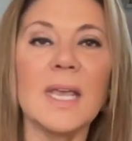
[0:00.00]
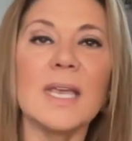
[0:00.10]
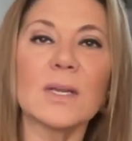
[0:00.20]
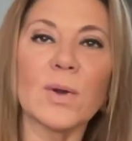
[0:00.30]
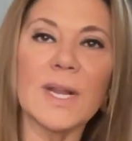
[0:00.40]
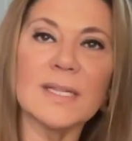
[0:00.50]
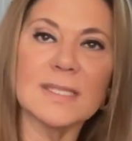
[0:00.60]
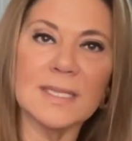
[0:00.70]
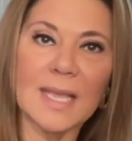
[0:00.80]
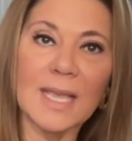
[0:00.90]
It creates
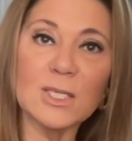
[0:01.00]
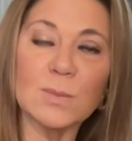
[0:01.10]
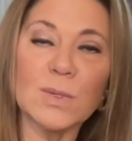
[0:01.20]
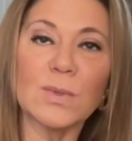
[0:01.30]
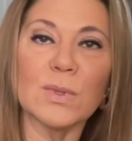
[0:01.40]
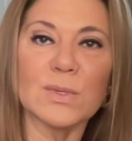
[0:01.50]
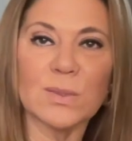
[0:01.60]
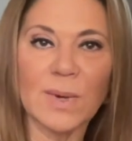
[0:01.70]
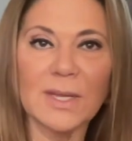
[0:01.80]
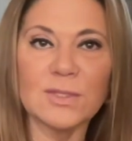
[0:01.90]
engagement with those
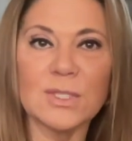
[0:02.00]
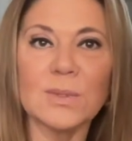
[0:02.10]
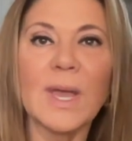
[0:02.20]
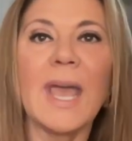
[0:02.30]
around you.